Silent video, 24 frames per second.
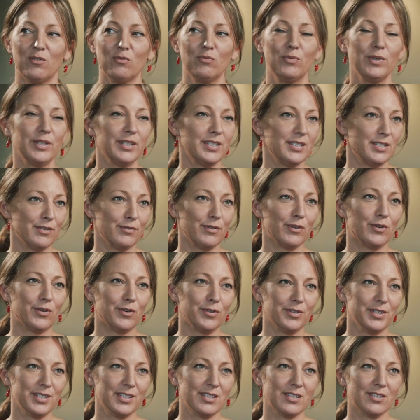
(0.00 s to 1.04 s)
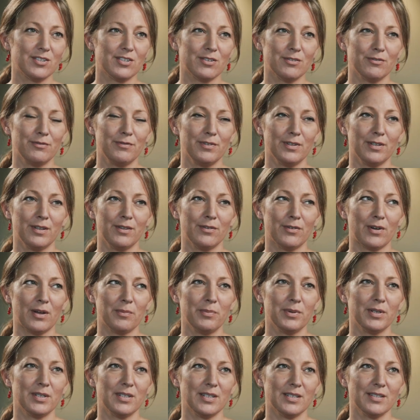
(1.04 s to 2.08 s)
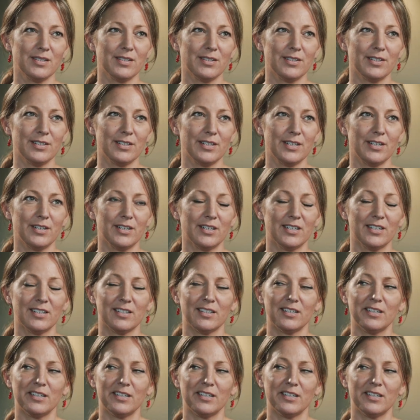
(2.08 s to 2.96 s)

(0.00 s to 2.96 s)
really difficult. It's such a philanthropic desert here.